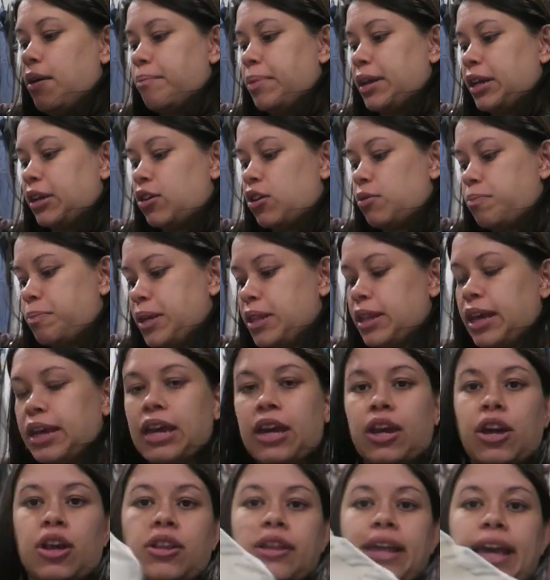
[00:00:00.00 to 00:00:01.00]
but it could be
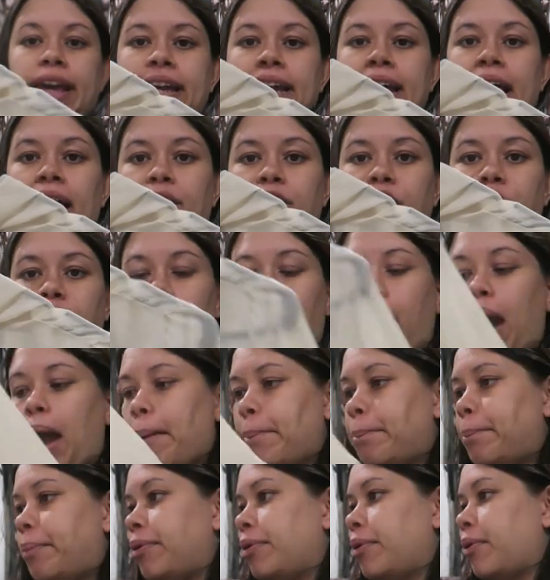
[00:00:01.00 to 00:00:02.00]
like a good like
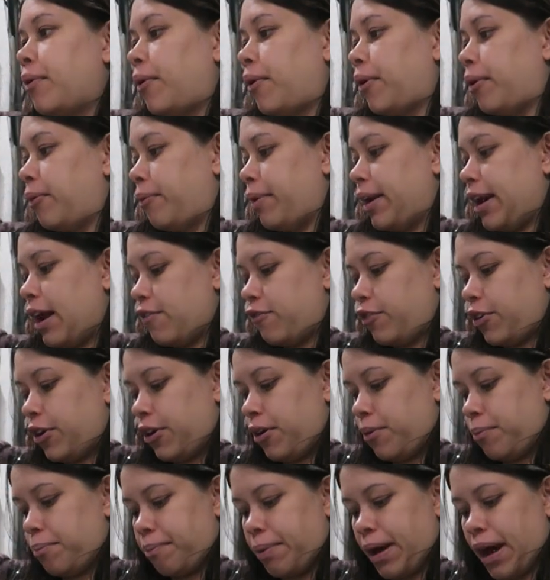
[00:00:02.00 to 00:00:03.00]
cover-up or
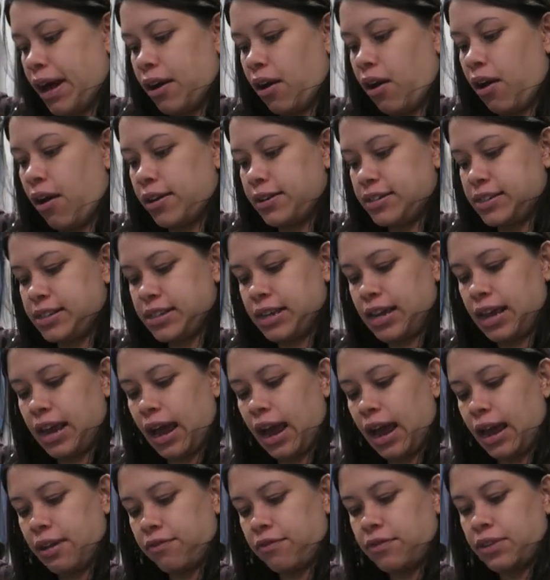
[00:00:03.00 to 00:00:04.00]
whatever, but honestly,
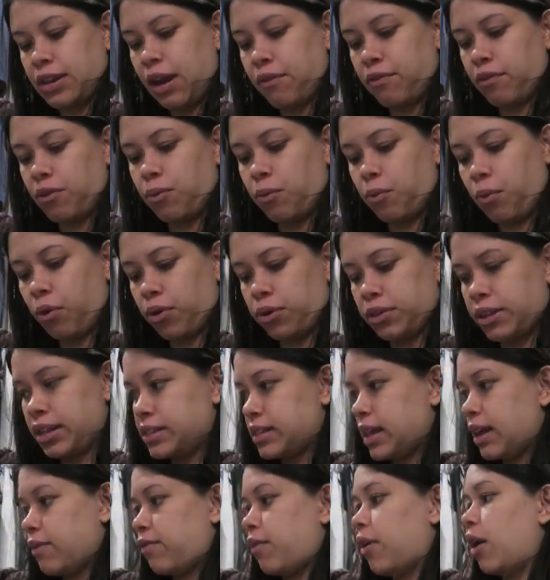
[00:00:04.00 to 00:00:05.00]
I've never worn
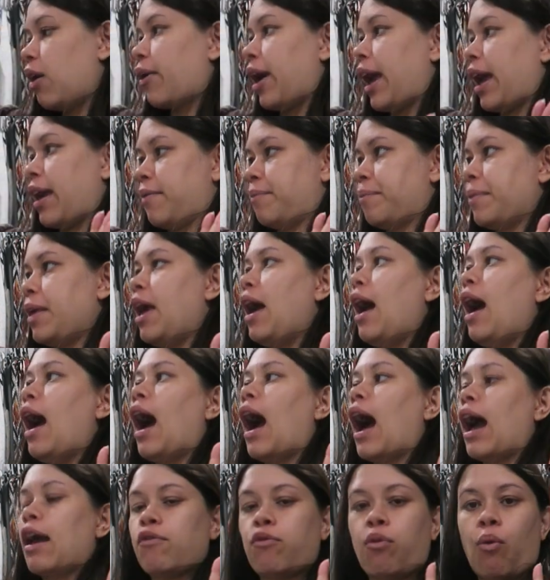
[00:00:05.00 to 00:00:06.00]
this.
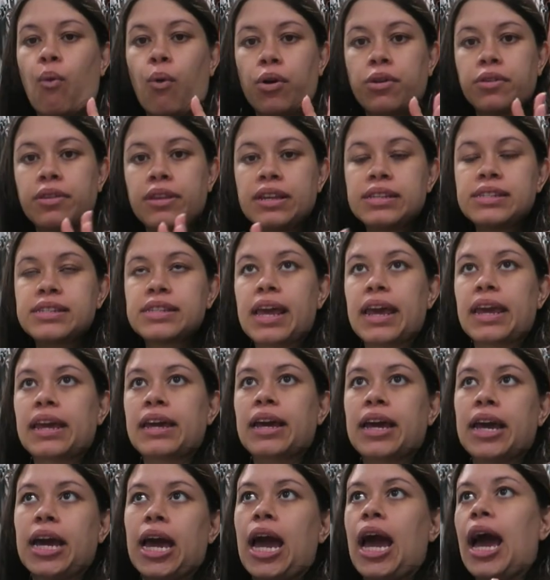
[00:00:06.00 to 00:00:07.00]
I've worn this
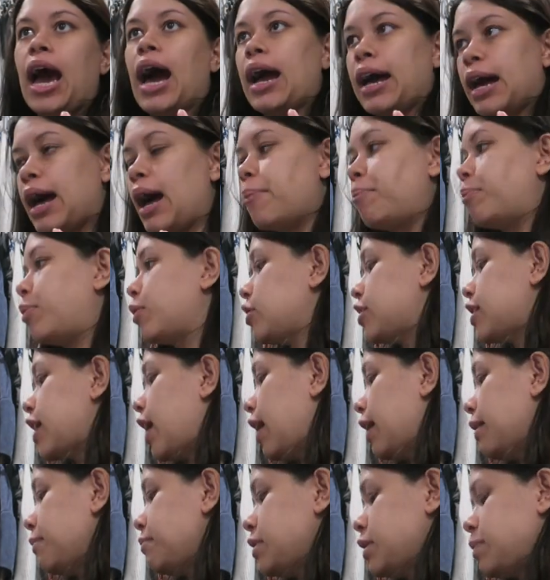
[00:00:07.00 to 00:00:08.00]
like a couple
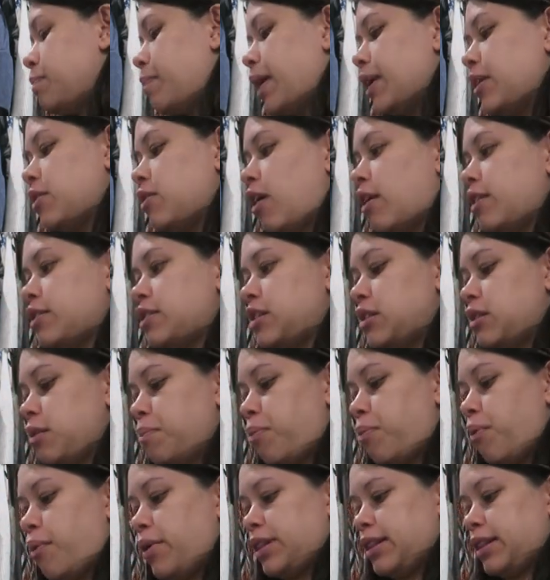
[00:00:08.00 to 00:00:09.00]
times, but not to the
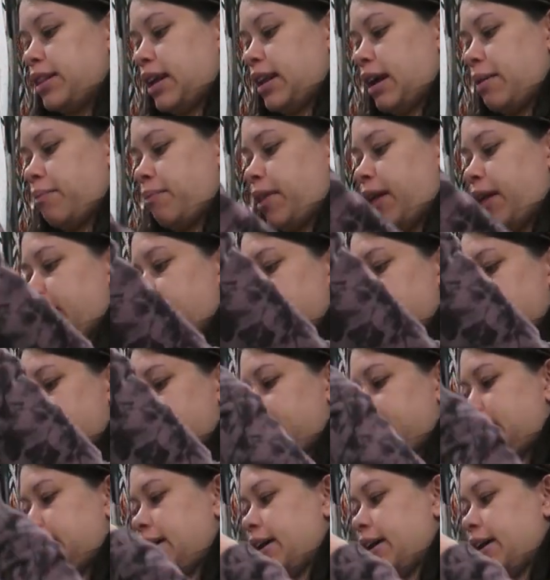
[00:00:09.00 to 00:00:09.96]
point that I'm like